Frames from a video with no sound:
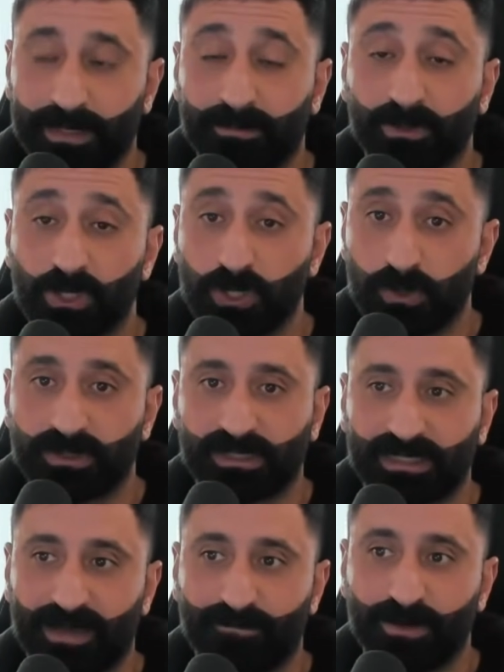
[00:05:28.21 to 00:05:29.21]
to be able to use
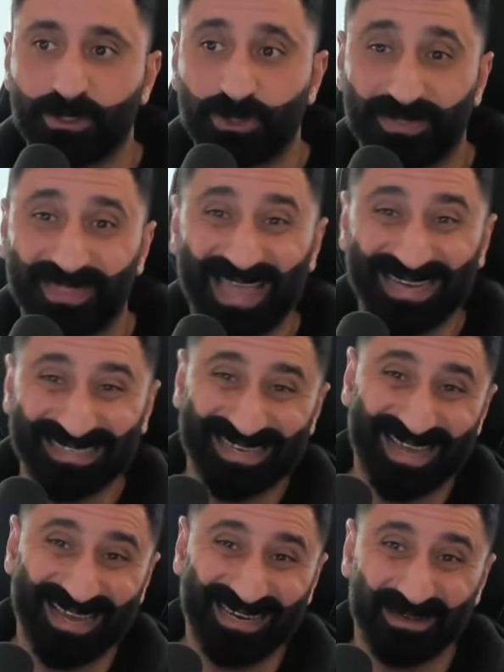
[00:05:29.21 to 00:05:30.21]
and leverage, and that
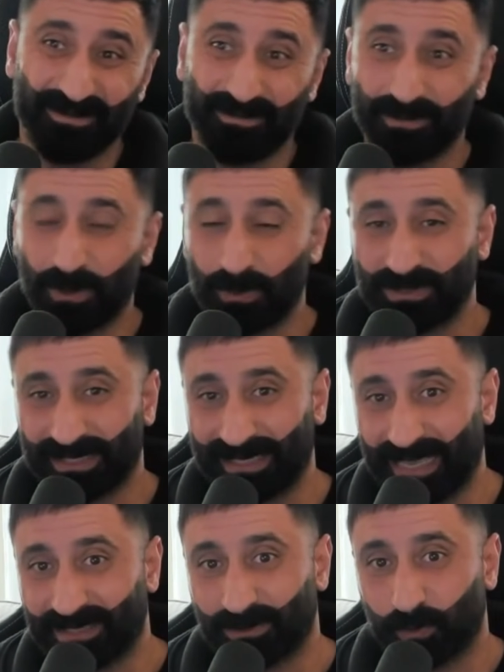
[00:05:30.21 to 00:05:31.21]
kind of goes
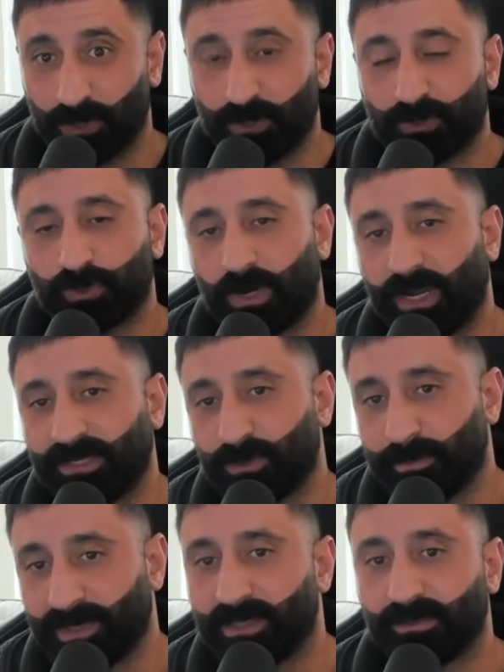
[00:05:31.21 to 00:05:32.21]
against what you're trying
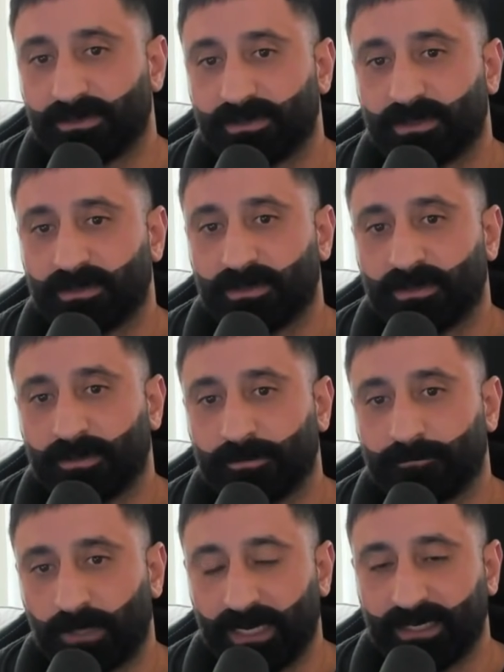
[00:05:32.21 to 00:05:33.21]
to build,
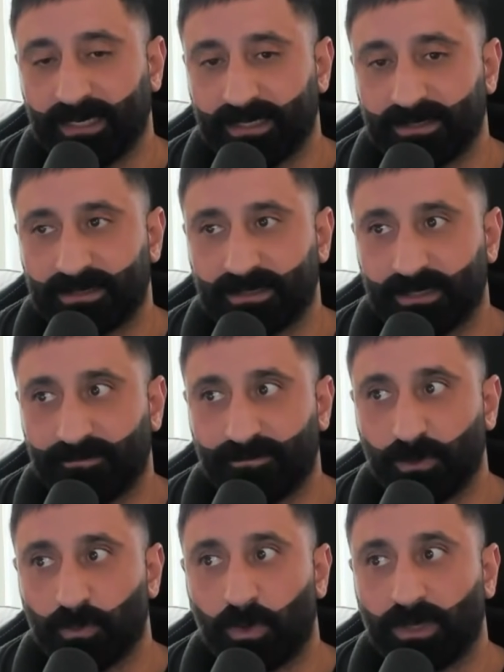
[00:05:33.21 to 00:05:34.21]
right? Is if
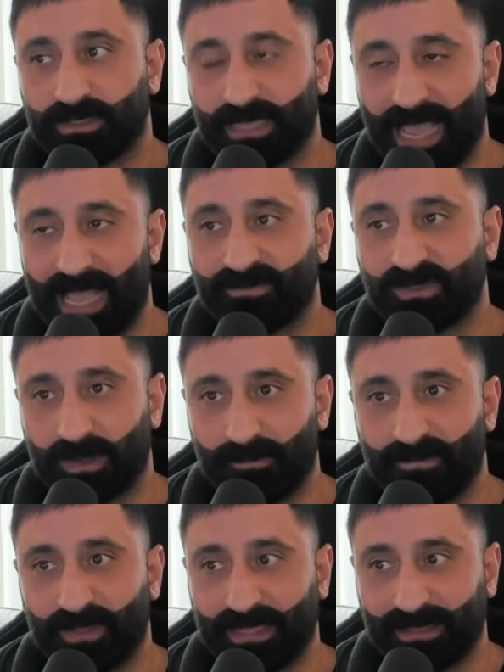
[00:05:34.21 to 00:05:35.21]
you want to have
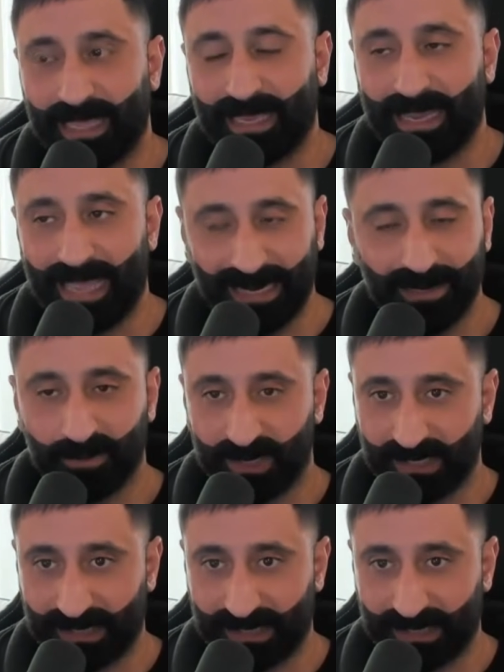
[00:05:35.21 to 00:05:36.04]
something that anybody